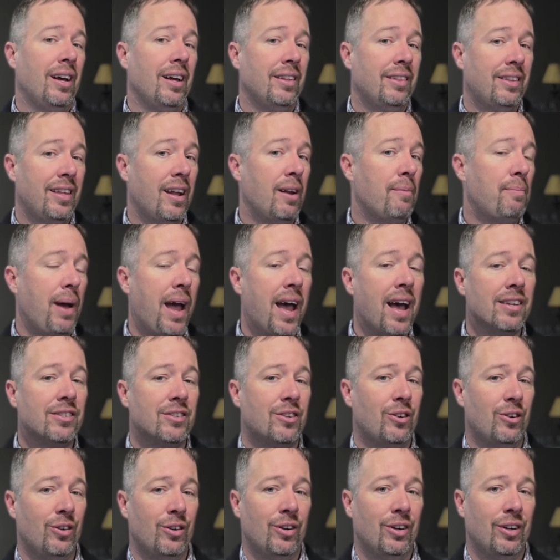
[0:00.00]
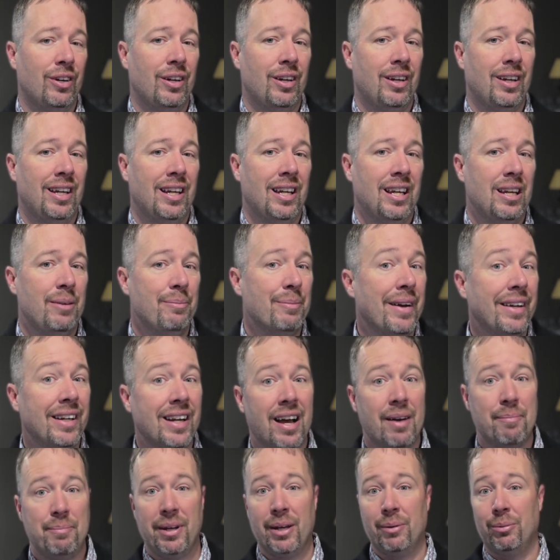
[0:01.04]
than a pastor? You may
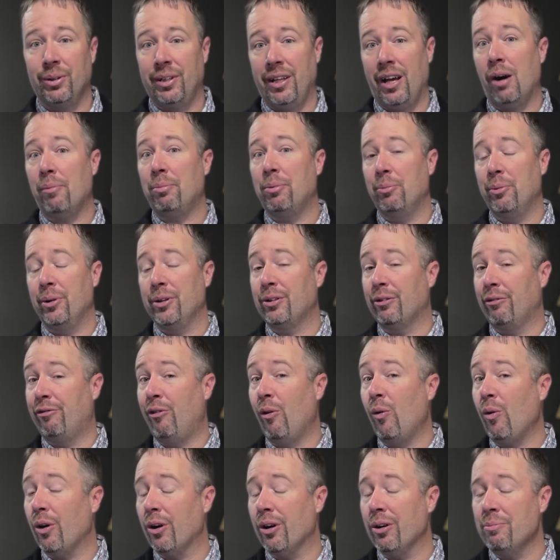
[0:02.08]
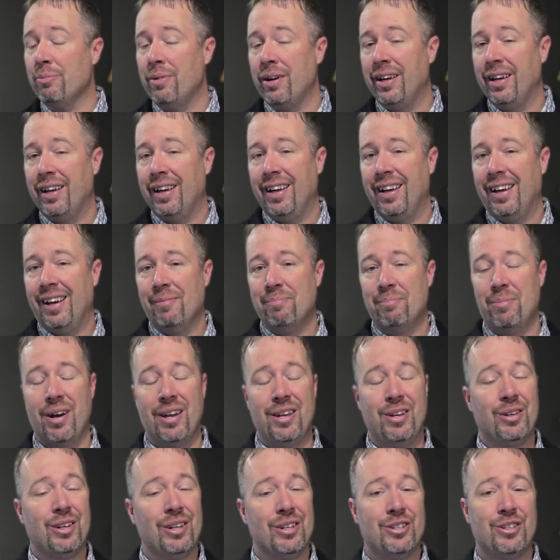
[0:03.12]
not be able to help them with their form, but
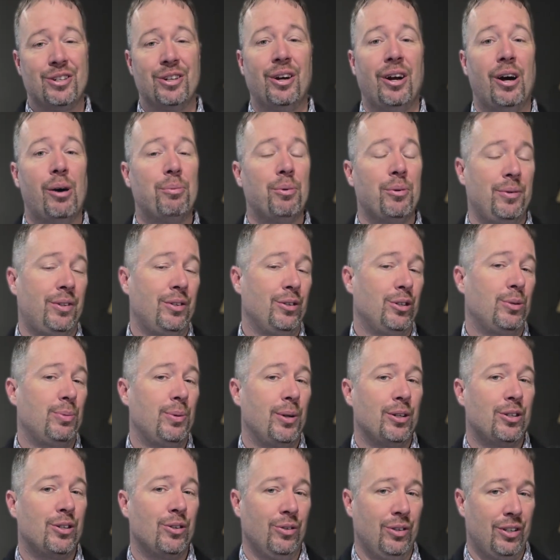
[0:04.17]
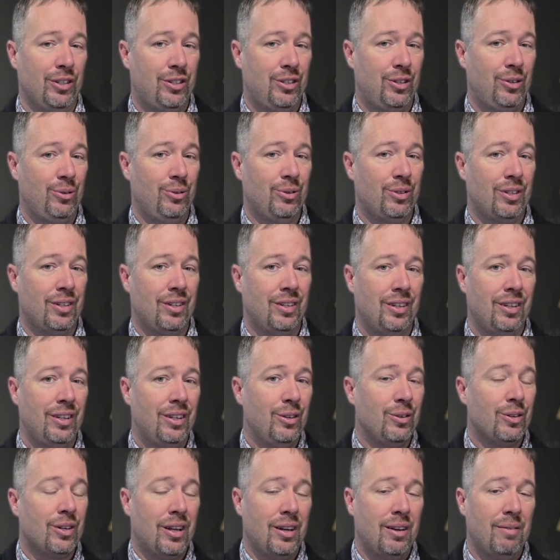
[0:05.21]
you can sure help them with their spiritual issues.
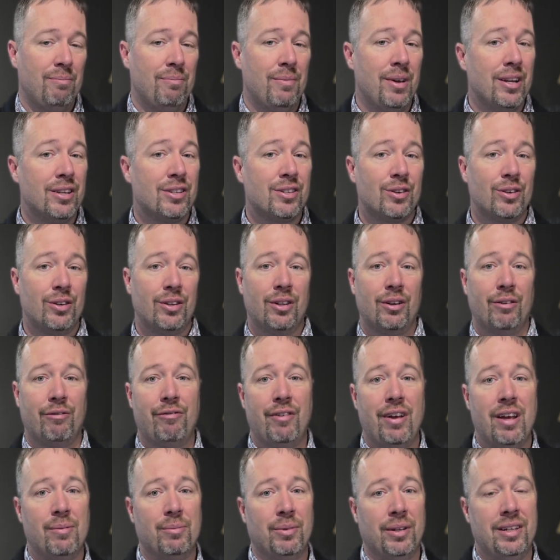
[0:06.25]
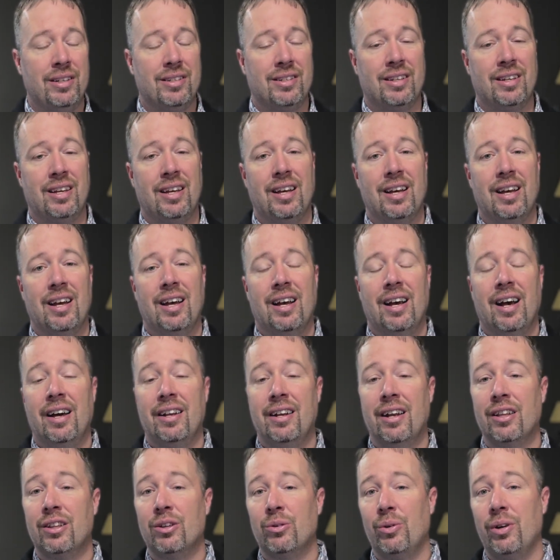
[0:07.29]
You can minister to their families.
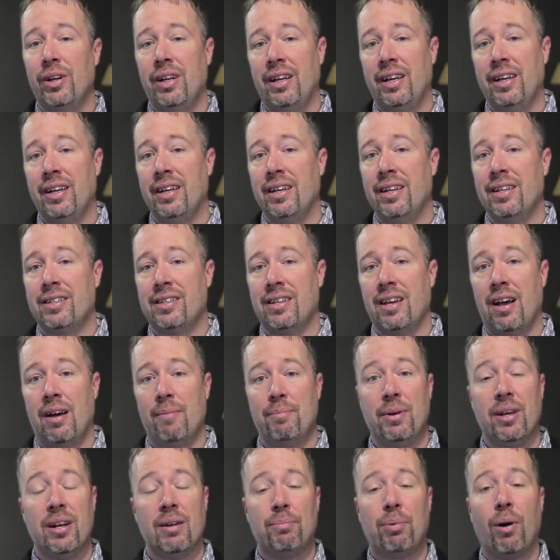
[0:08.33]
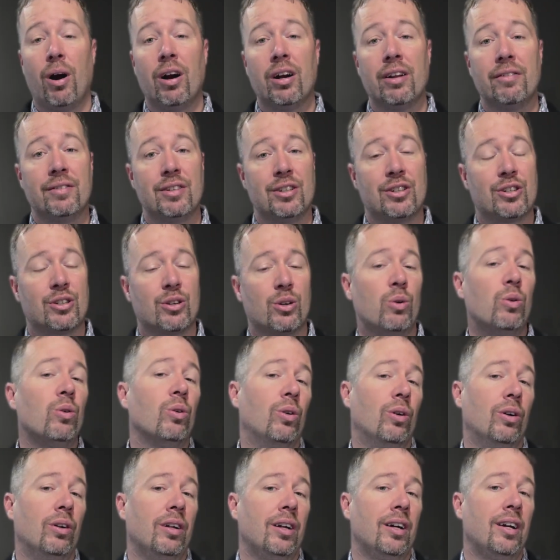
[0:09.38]
Another one is being a part of the
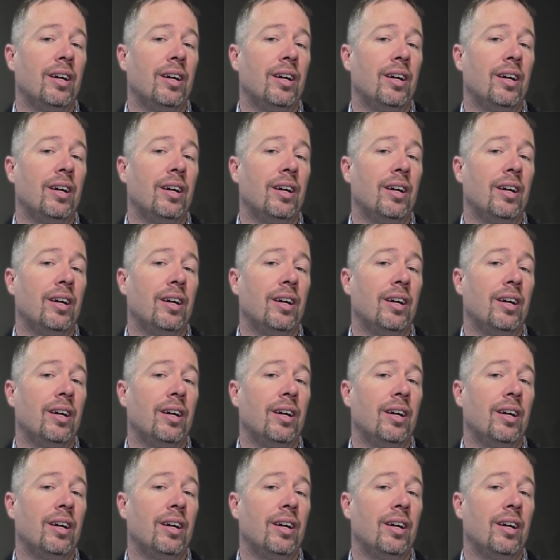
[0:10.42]
school.